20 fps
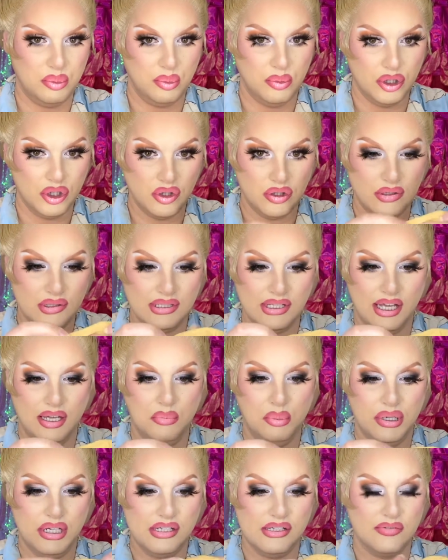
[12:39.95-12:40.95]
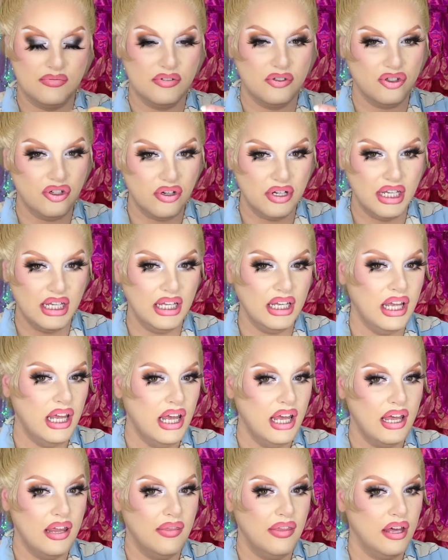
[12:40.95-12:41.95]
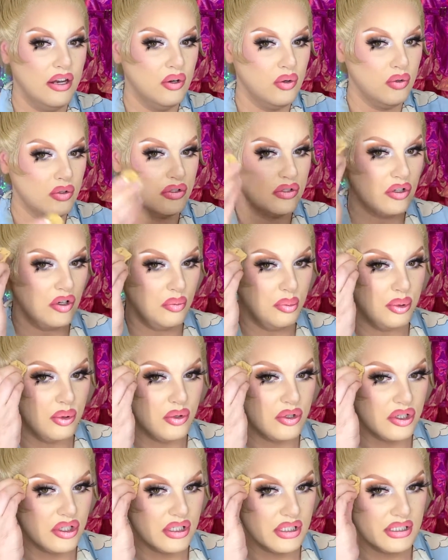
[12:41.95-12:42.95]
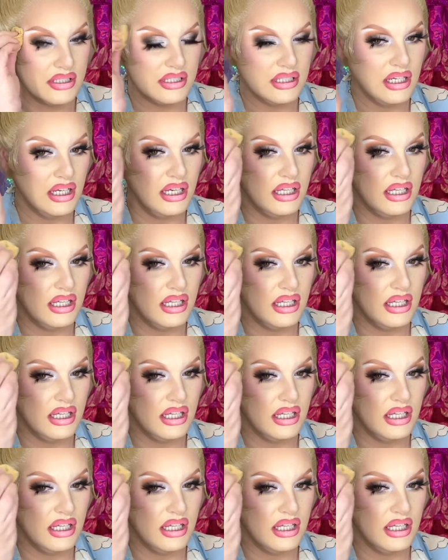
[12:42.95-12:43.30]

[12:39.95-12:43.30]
use a piece of stocking that also pushes